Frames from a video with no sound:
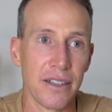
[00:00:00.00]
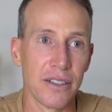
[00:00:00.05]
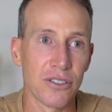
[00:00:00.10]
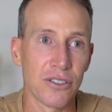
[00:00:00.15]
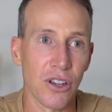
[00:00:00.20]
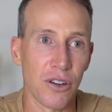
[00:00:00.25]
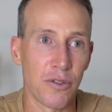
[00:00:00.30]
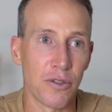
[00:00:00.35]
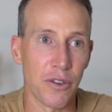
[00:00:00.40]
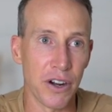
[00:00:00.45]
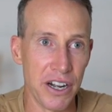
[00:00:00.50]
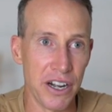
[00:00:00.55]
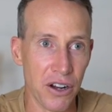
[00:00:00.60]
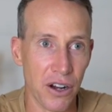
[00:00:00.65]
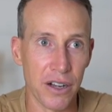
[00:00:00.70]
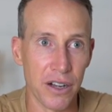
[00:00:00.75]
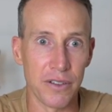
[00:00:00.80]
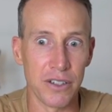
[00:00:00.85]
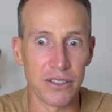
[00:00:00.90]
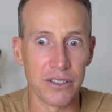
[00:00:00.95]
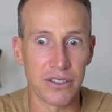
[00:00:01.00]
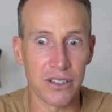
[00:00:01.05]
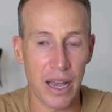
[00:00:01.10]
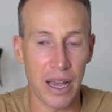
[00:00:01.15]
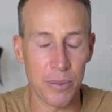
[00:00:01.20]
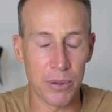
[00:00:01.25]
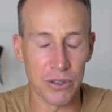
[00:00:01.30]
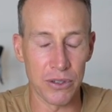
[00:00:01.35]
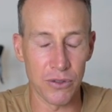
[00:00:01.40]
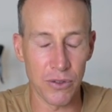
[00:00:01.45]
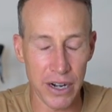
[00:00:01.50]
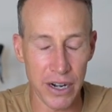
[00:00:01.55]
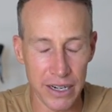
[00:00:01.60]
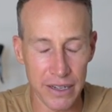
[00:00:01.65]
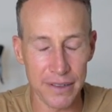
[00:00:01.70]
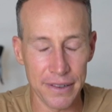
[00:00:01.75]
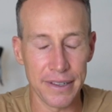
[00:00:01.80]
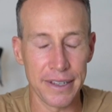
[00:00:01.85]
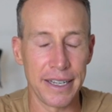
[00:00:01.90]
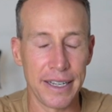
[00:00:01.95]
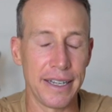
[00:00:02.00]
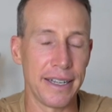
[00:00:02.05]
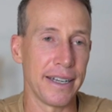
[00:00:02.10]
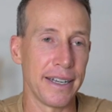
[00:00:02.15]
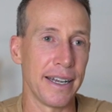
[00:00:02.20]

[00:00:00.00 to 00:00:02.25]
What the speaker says: So free divers happens regularly.